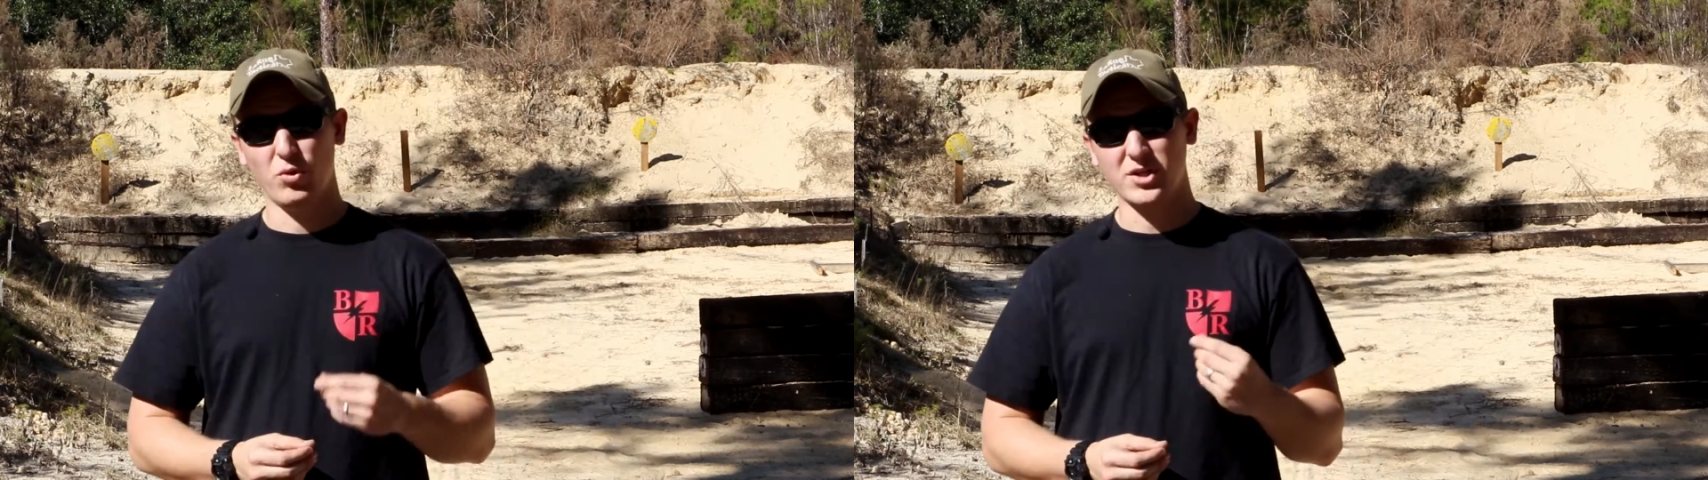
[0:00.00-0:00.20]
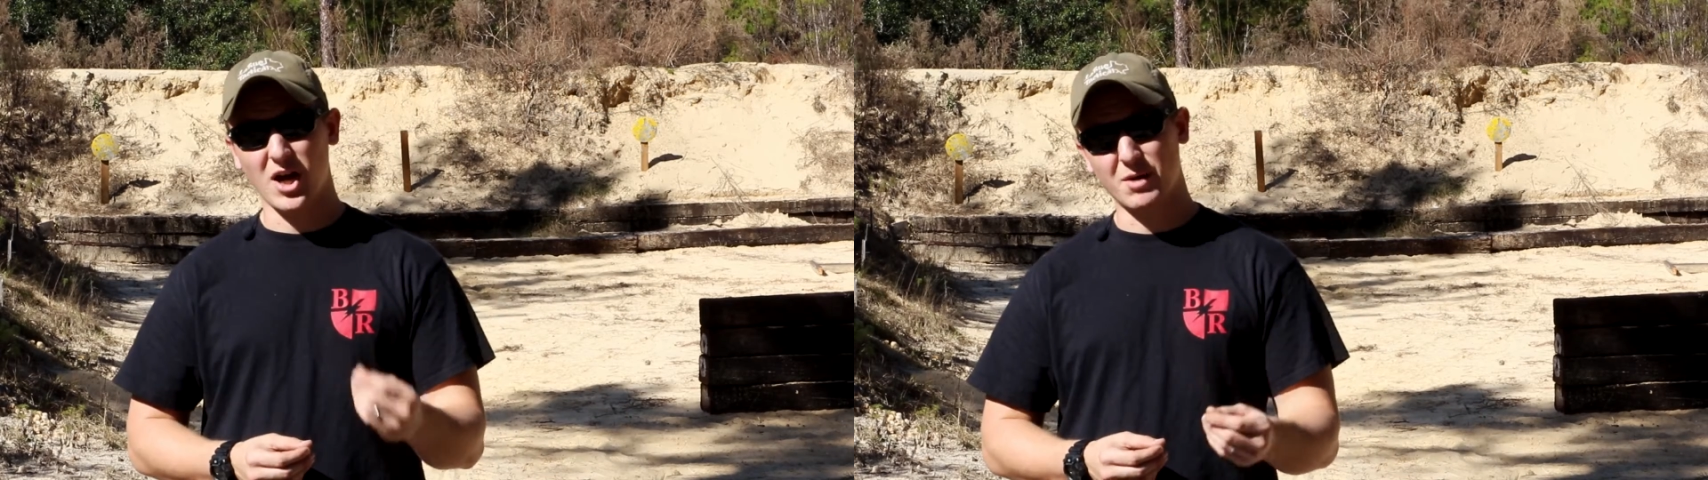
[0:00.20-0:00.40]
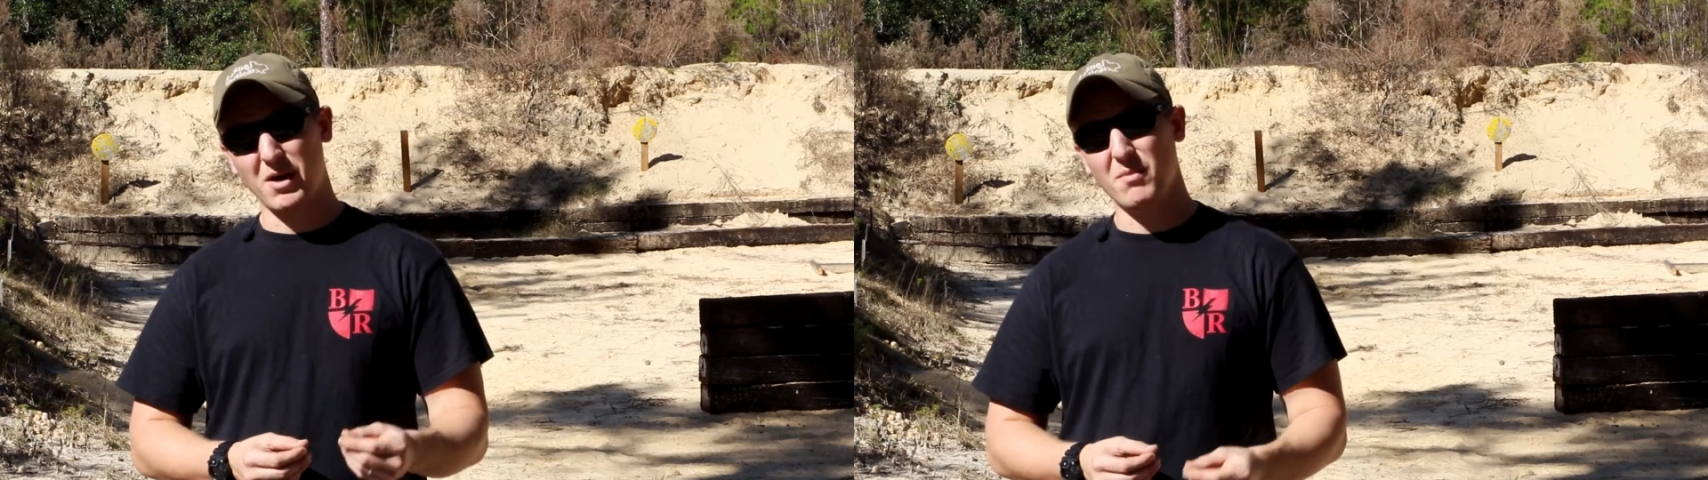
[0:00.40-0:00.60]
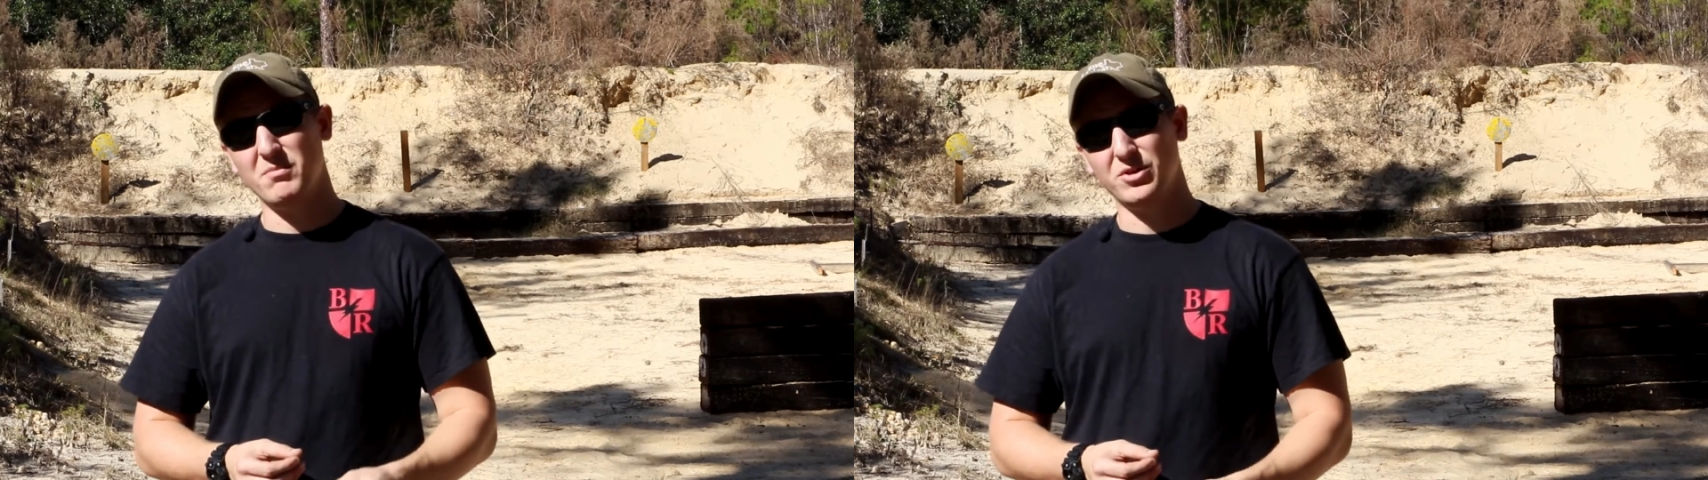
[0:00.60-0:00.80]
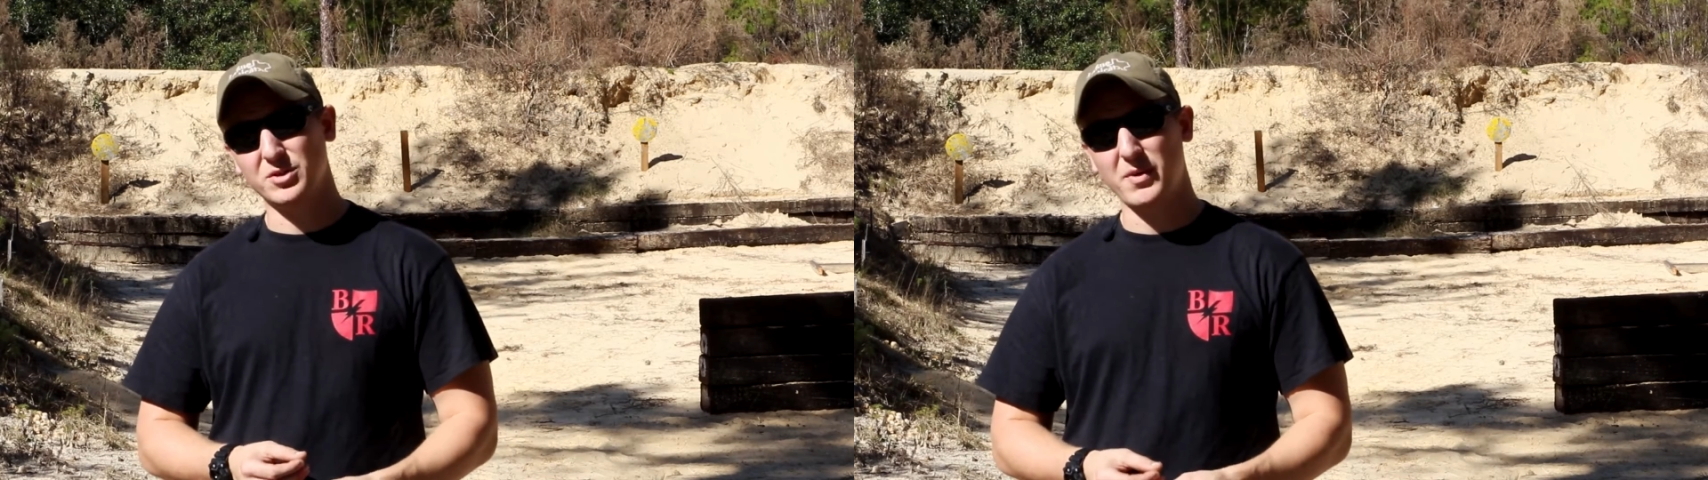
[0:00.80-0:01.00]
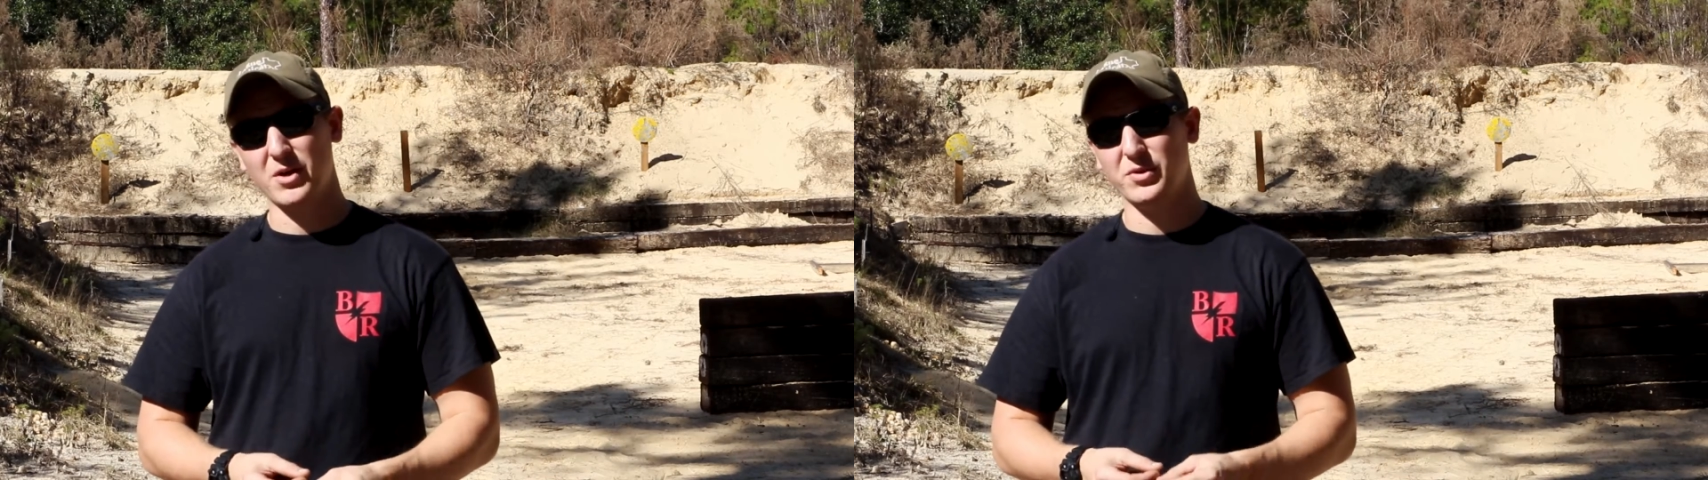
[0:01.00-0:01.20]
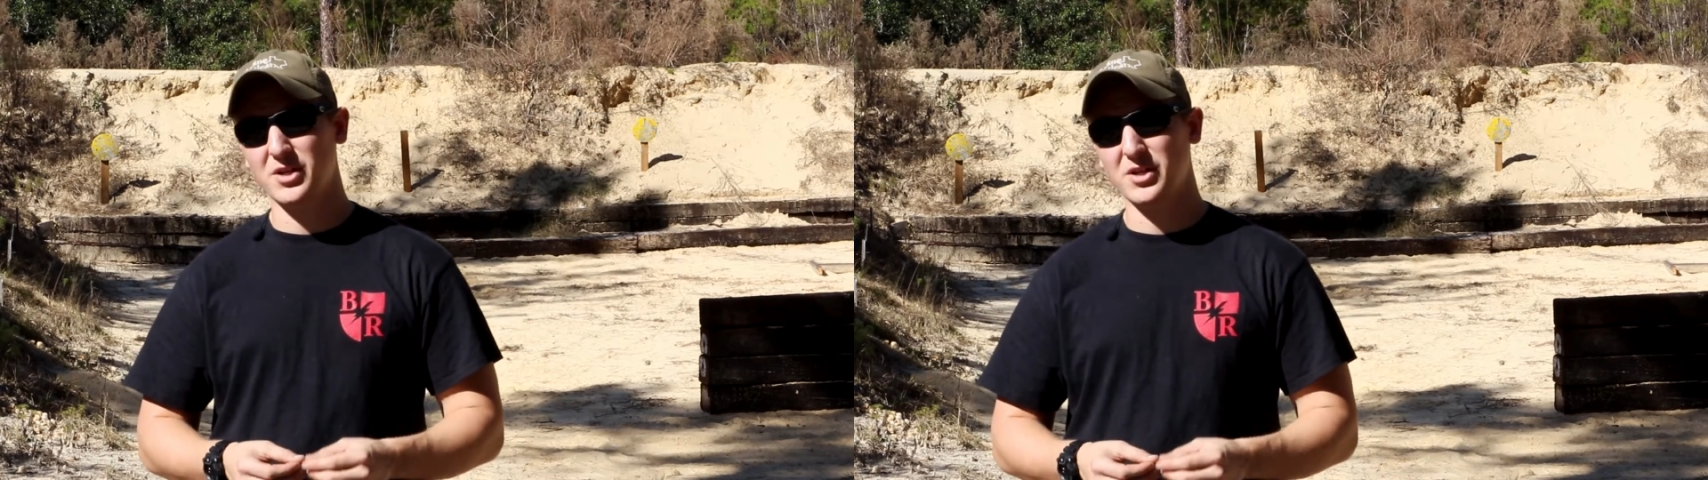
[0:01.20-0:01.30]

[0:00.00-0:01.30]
When we talk about mil-spec,